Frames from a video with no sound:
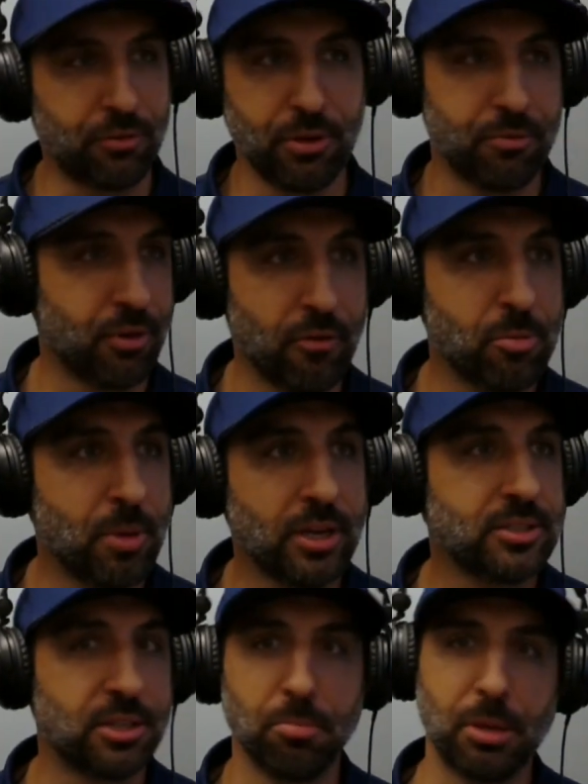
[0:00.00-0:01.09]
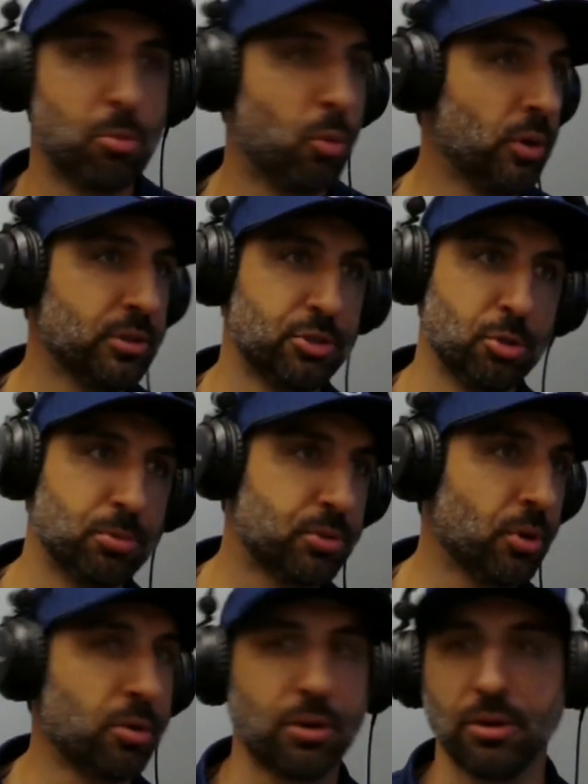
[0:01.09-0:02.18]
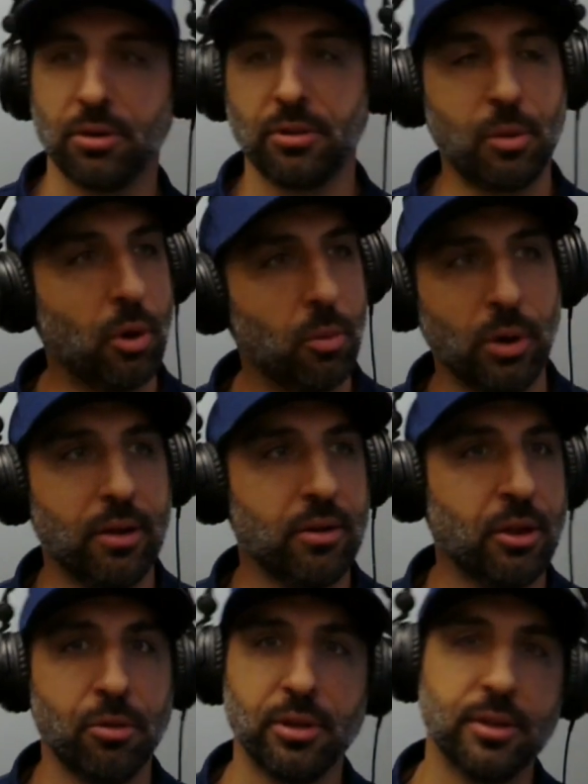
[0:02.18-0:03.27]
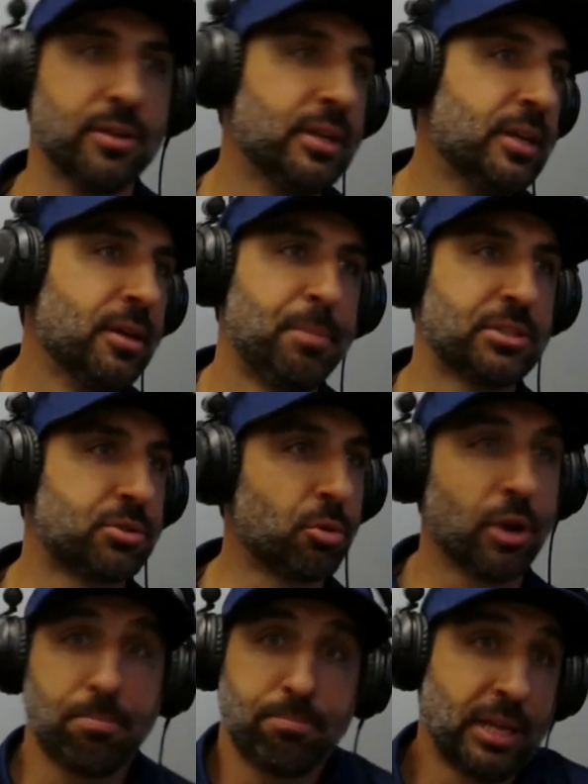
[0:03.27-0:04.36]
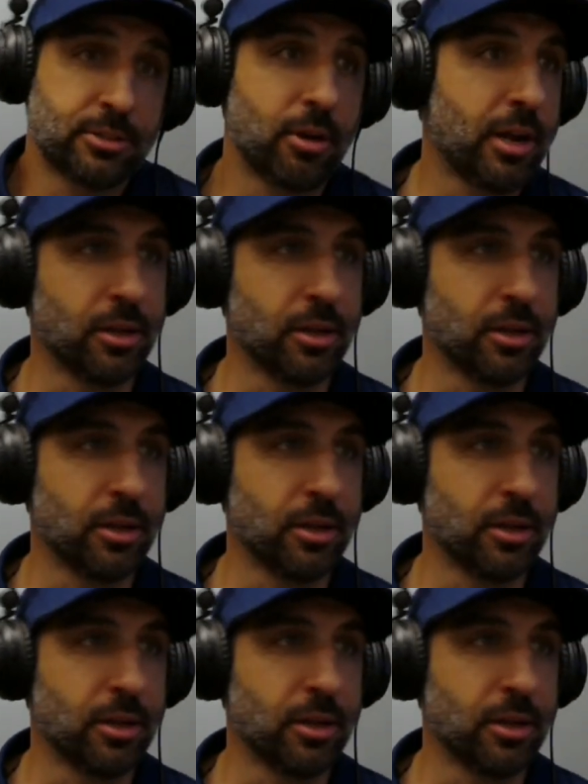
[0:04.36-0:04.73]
for everybody. Some people want the Super Stroke or they want whatever, the pistol grip. That's great. We have